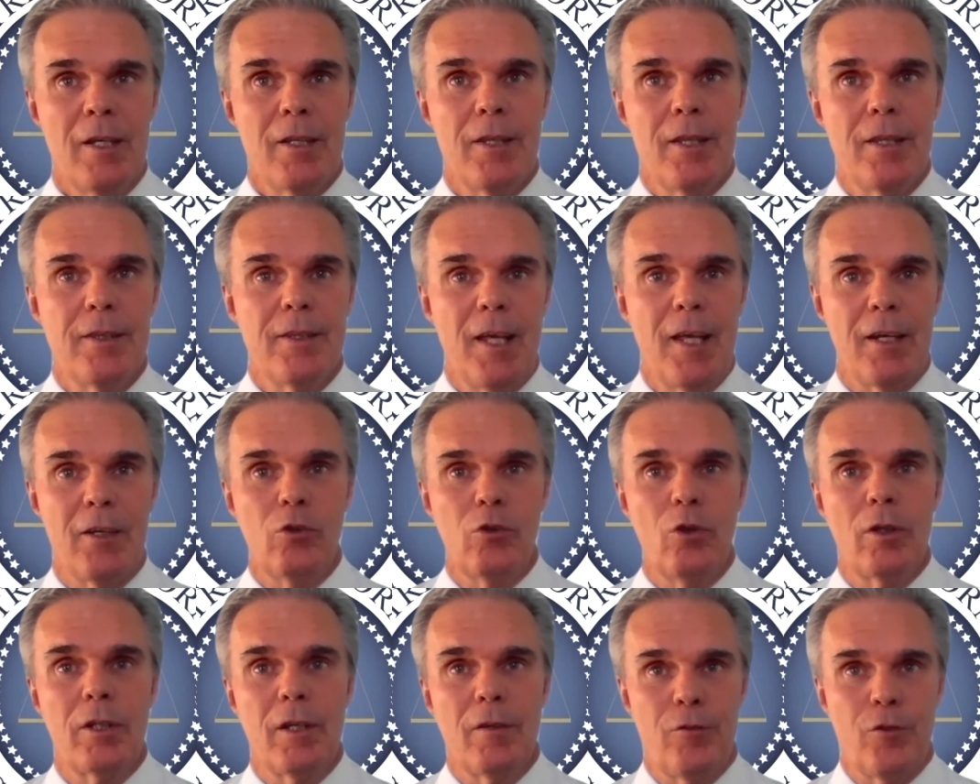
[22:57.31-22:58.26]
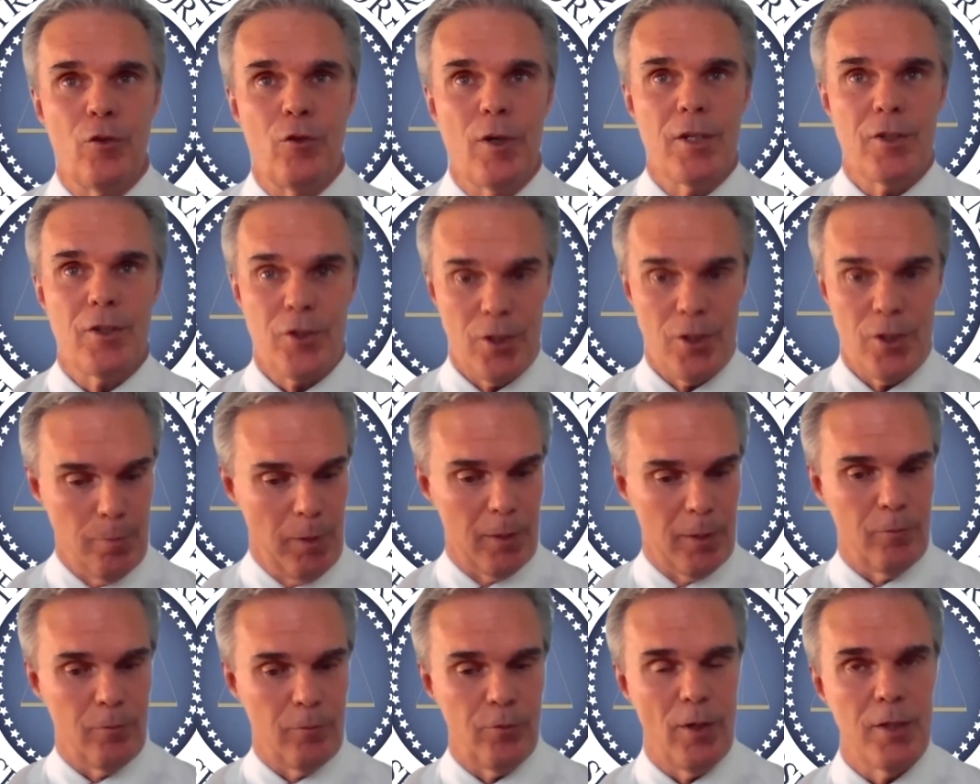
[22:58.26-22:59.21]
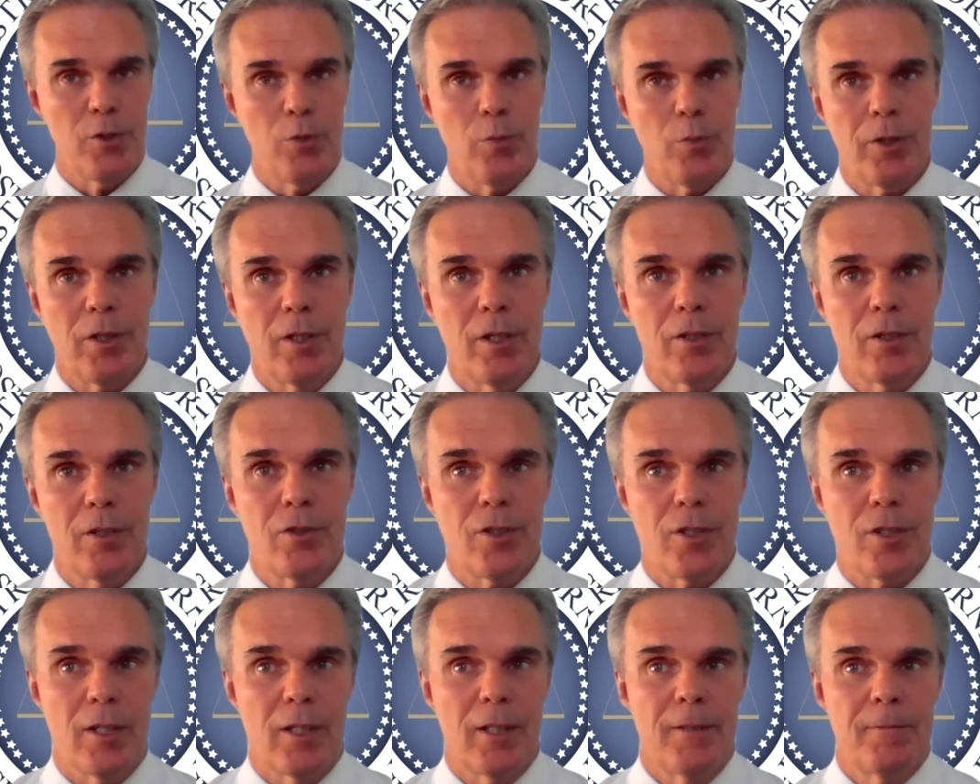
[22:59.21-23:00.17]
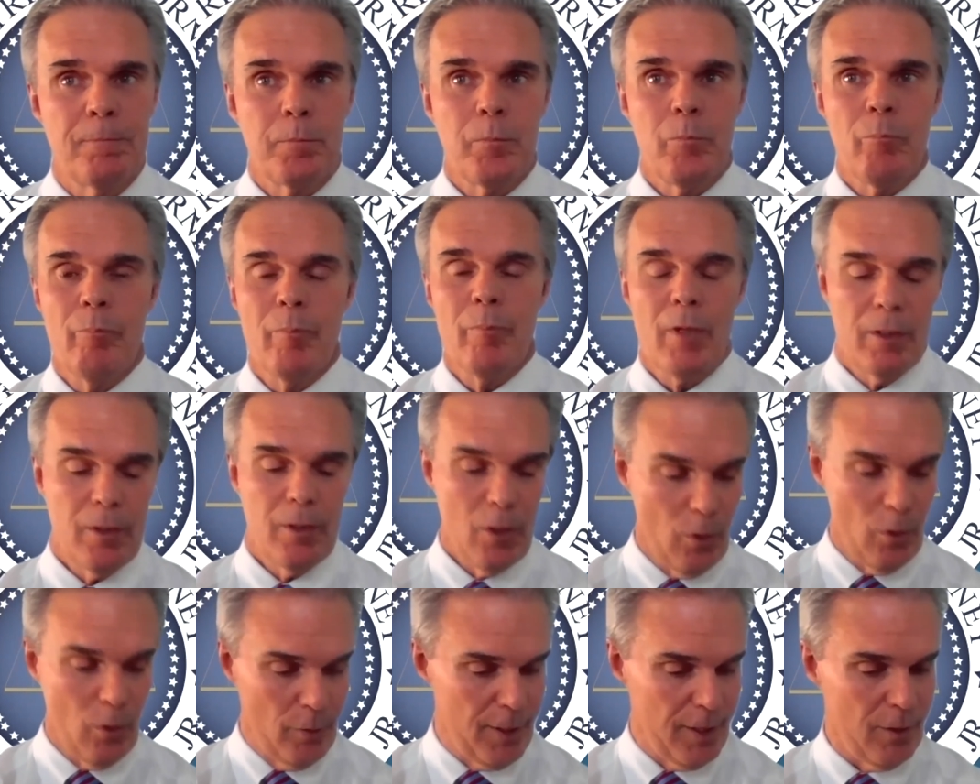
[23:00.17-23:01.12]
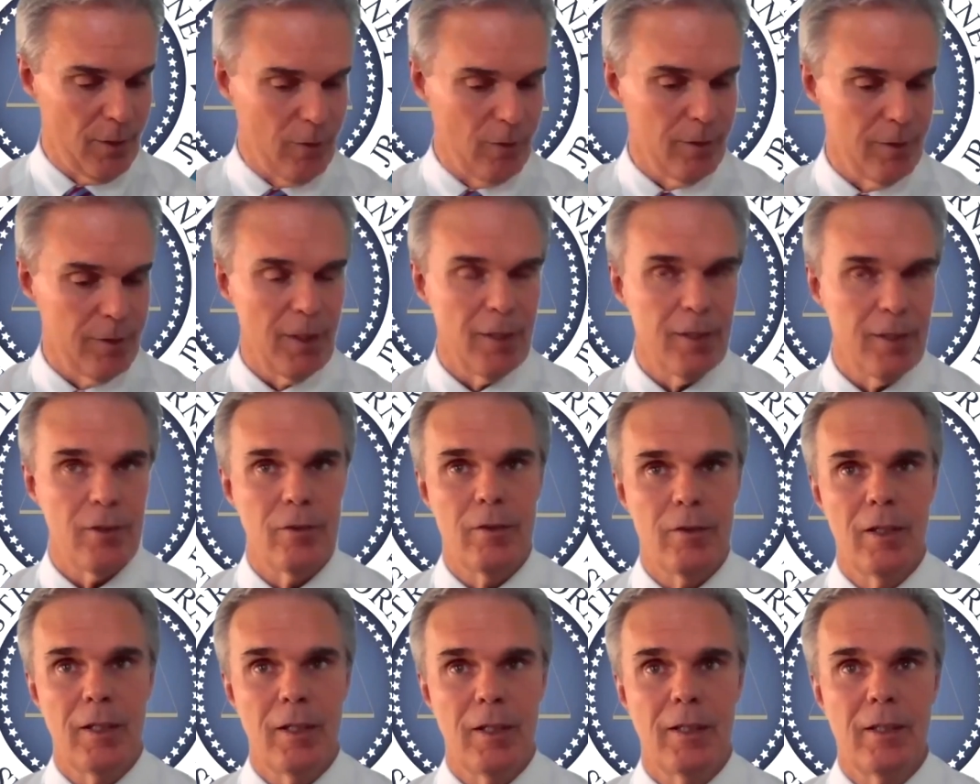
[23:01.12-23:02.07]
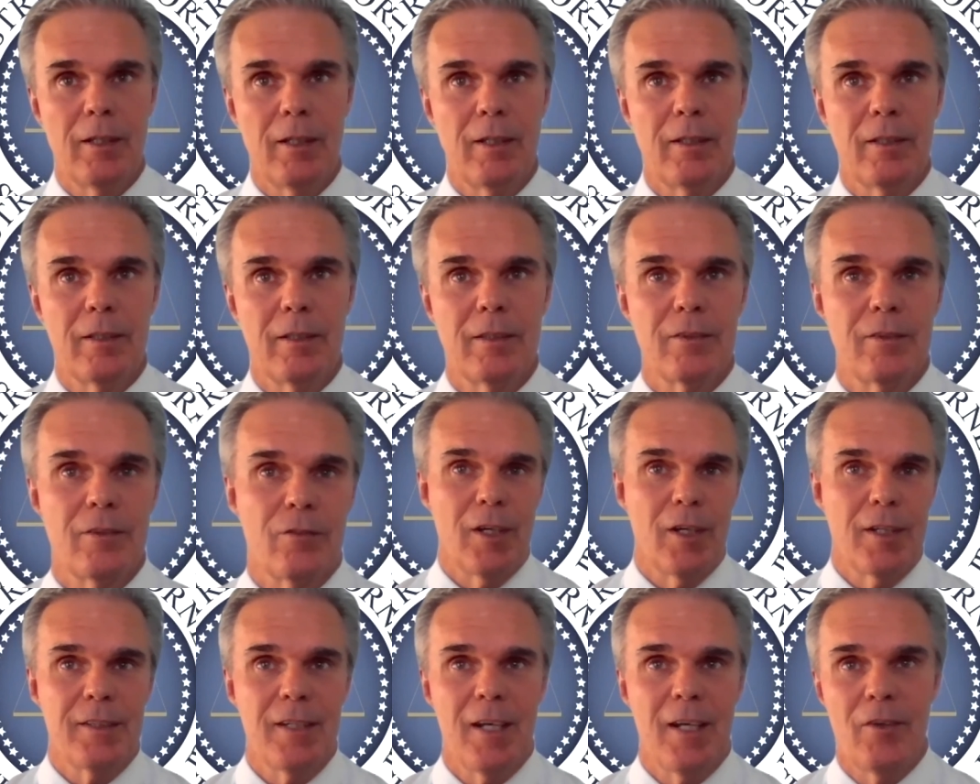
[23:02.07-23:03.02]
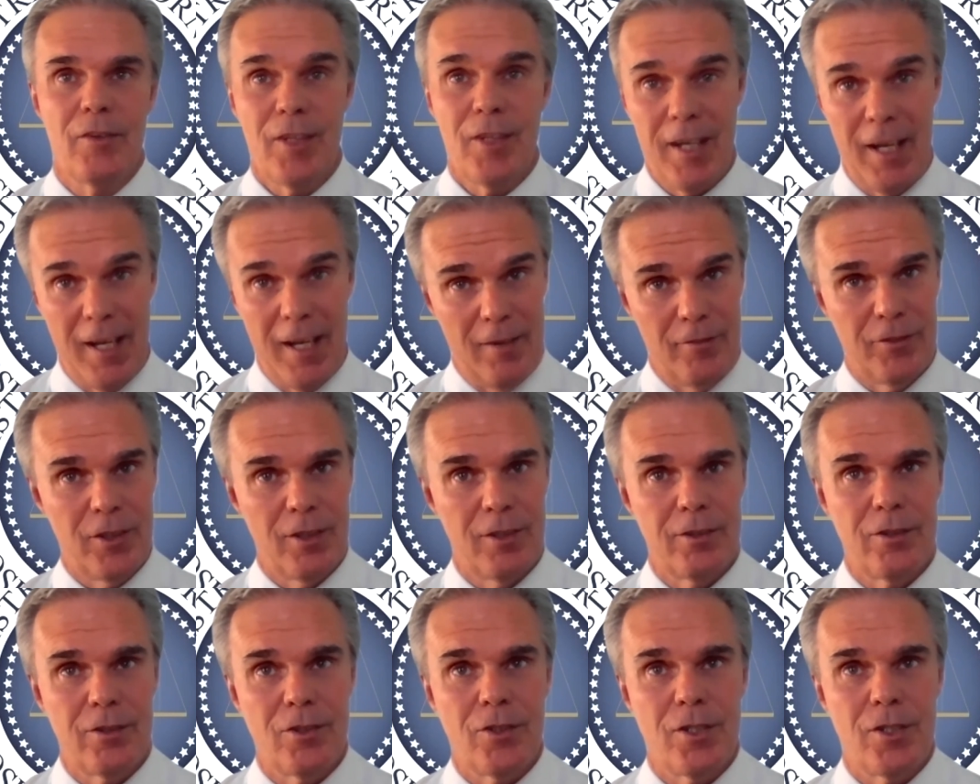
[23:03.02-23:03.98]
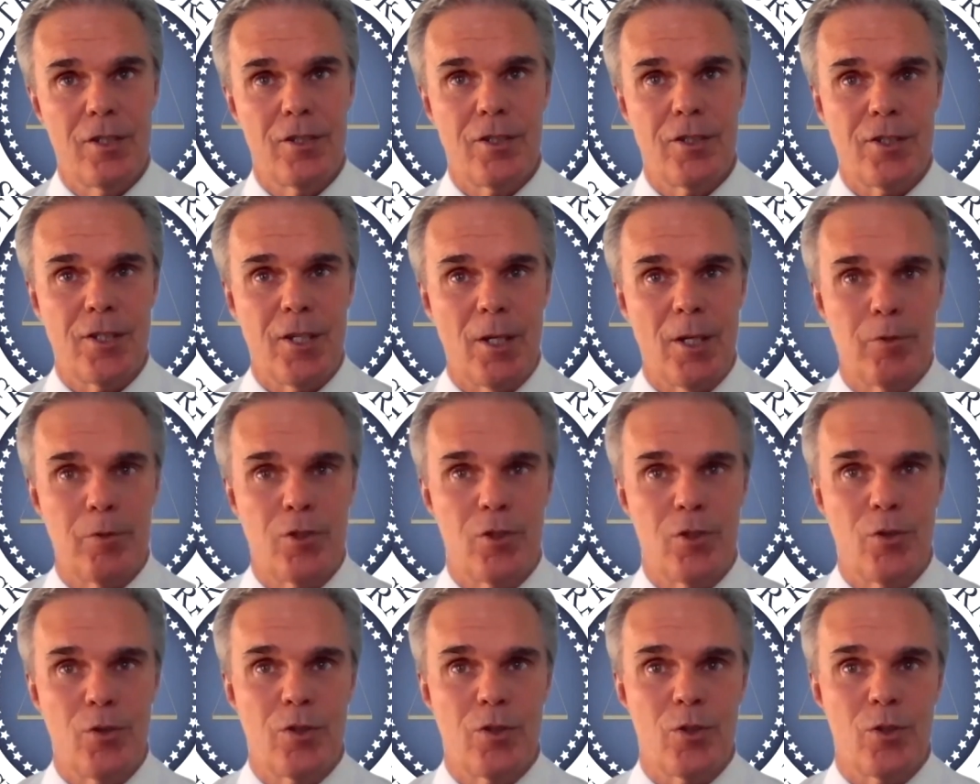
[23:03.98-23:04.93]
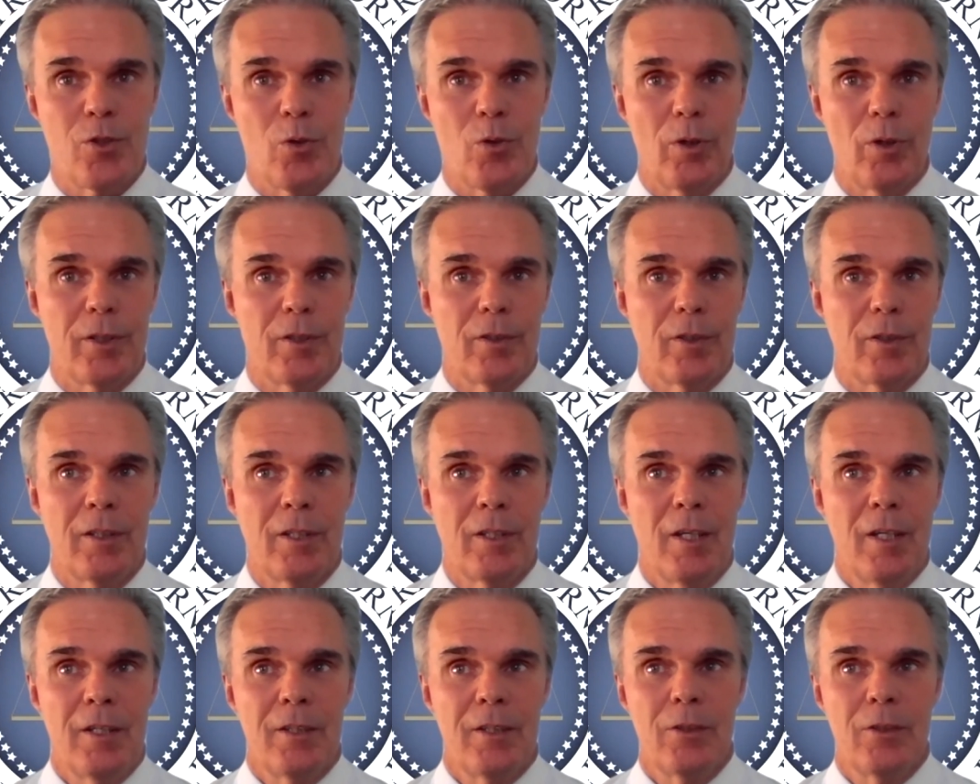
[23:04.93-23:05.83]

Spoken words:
that are looking for answers. Bring friends with kids, that are right now that have the disease, the substance use disorder.